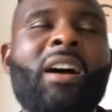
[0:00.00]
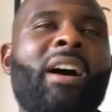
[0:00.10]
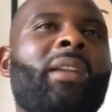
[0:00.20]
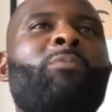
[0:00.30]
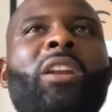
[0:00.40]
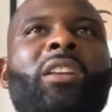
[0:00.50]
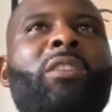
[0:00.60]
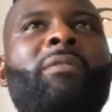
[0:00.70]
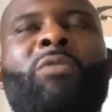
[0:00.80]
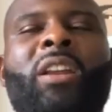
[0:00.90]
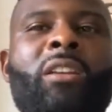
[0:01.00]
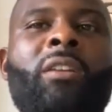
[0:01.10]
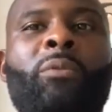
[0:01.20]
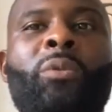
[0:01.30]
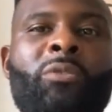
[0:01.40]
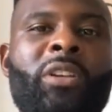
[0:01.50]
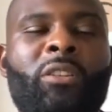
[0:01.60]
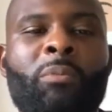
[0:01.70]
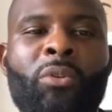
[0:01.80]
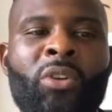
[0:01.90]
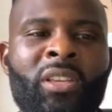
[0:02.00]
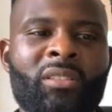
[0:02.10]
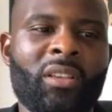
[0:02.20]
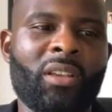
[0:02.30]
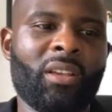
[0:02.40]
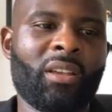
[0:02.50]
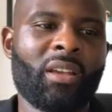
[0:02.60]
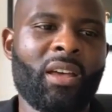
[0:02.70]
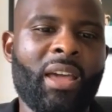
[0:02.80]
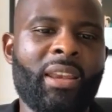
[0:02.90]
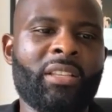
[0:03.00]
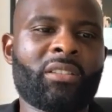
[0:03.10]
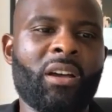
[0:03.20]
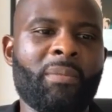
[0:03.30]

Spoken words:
And I'm running over with the rest of the boys. And he's